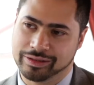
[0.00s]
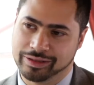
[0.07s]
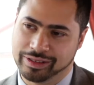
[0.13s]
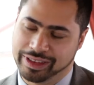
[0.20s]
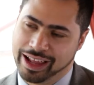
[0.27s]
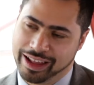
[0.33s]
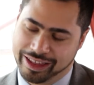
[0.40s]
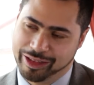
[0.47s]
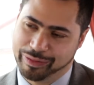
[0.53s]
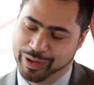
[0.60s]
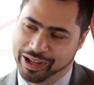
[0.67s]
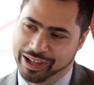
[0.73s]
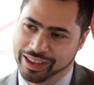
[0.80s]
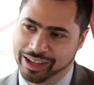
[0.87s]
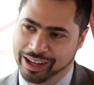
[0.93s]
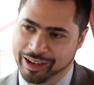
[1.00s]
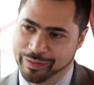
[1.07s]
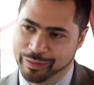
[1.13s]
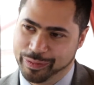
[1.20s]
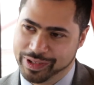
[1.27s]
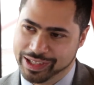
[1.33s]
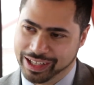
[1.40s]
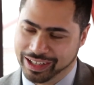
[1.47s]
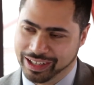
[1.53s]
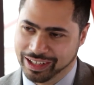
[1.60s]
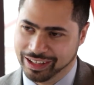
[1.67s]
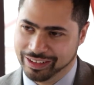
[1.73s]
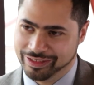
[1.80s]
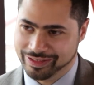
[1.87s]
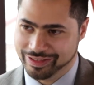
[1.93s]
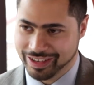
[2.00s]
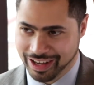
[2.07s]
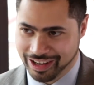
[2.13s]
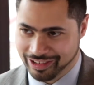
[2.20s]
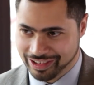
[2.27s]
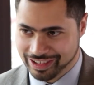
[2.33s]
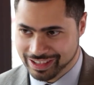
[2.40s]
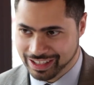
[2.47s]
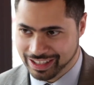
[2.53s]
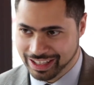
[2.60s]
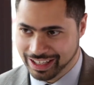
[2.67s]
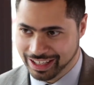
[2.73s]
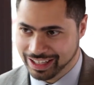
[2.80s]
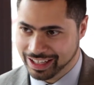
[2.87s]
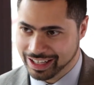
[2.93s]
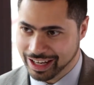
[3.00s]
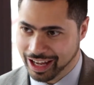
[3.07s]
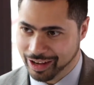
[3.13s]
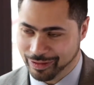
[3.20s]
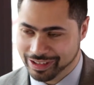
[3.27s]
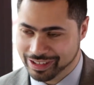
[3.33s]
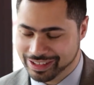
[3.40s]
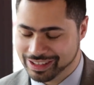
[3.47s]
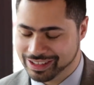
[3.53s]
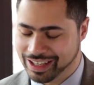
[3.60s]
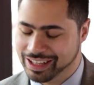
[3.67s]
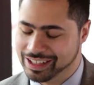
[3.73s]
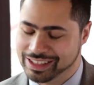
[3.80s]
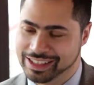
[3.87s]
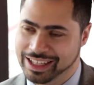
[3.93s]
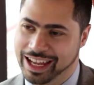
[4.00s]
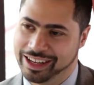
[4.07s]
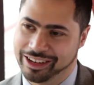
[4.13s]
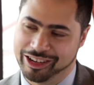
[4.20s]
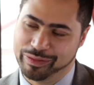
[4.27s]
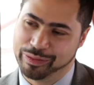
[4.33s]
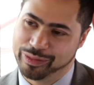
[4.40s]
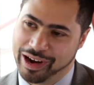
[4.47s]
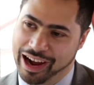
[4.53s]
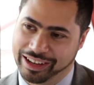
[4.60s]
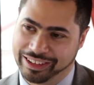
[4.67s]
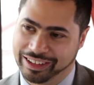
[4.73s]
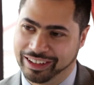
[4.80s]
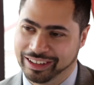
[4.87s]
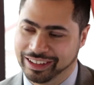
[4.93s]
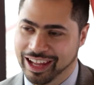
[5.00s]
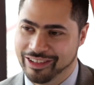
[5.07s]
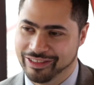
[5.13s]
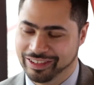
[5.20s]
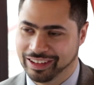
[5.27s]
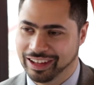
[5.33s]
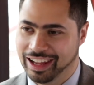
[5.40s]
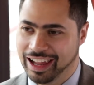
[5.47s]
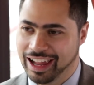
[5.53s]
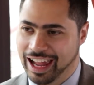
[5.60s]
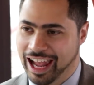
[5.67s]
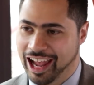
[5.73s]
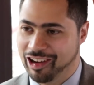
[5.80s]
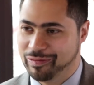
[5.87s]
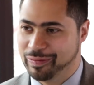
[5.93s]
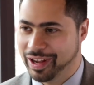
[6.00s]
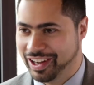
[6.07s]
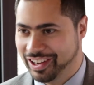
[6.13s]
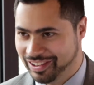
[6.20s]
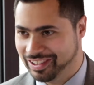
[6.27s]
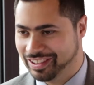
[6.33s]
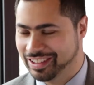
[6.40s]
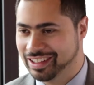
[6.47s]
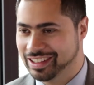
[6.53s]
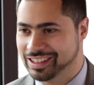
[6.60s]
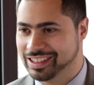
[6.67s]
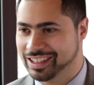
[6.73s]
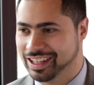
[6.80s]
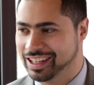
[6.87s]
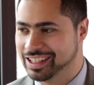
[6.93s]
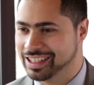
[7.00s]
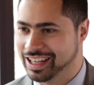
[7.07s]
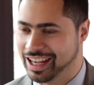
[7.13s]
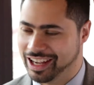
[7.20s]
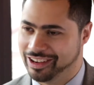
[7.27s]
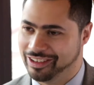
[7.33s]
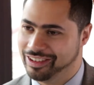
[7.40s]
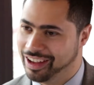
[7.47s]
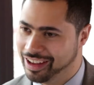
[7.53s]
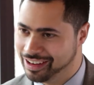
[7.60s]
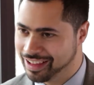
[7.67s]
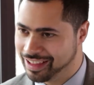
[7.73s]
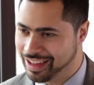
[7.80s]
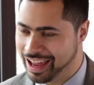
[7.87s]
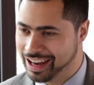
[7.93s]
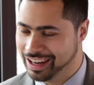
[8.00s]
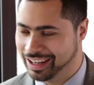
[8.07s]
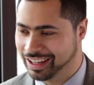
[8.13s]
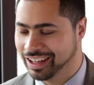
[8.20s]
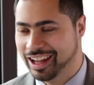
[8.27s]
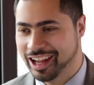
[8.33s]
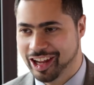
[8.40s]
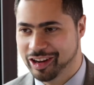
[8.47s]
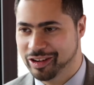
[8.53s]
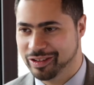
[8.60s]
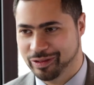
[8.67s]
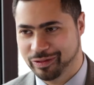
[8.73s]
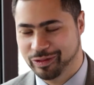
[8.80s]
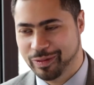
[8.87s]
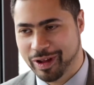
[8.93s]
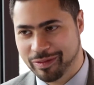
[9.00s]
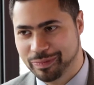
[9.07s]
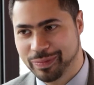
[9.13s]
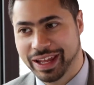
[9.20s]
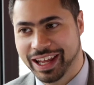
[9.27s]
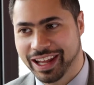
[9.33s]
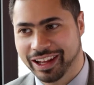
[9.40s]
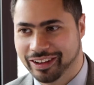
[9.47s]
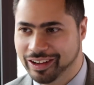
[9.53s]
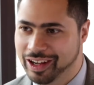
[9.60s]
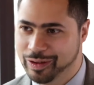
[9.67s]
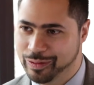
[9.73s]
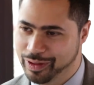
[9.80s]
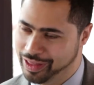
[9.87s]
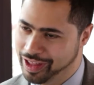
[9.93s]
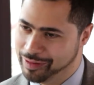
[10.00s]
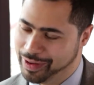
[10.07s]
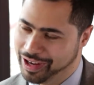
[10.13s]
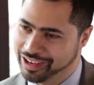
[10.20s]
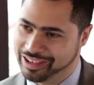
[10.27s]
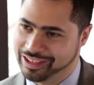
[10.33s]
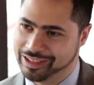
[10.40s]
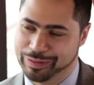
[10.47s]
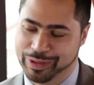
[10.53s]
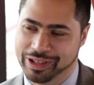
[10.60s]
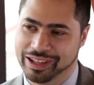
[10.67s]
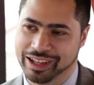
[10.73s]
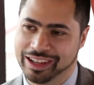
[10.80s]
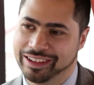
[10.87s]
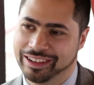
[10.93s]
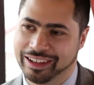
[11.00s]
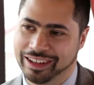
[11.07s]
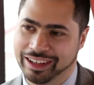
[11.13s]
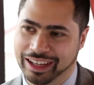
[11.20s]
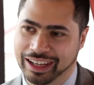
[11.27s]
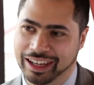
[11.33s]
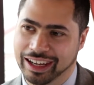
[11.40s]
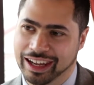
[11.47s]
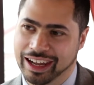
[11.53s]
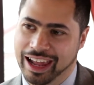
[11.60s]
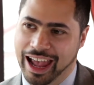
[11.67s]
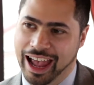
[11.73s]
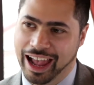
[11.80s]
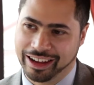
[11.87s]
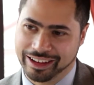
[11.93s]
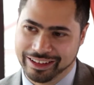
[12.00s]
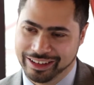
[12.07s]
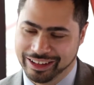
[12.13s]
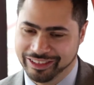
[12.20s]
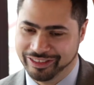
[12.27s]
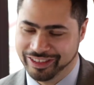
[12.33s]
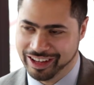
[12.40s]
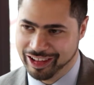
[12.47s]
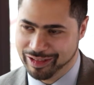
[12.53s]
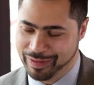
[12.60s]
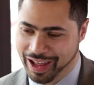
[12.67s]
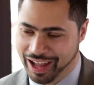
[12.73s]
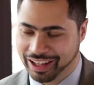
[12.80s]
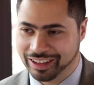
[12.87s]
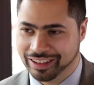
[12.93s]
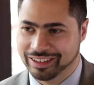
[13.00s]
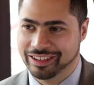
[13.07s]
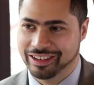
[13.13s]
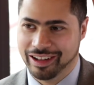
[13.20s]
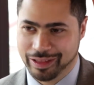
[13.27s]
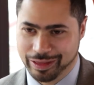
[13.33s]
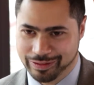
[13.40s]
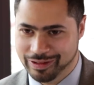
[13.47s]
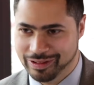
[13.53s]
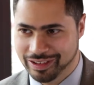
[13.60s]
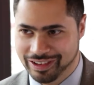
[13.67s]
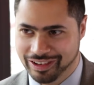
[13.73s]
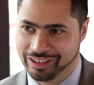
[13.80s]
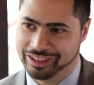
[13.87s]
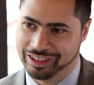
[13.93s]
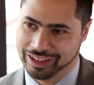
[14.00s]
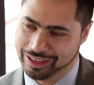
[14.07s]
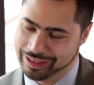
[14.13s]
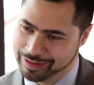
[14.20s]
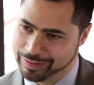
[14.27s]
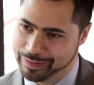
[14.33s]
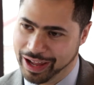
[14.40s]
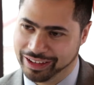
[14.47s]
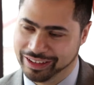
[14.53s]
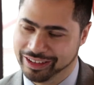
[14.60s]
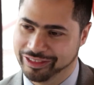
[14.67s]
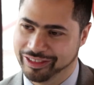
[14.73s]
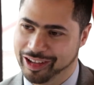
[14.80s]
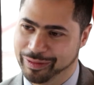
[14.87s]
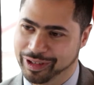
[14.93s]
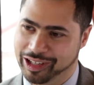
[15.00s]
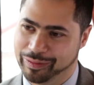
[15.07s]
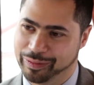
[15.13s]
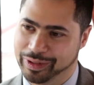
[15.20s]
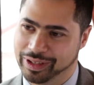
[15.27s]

Well, that's the part that I'm particularly interested in. I want to understand on a practical level how patient insight, how understanding and sort of almost being with that patient upon their journey actually feeds back, through the doctor back to the pharma company.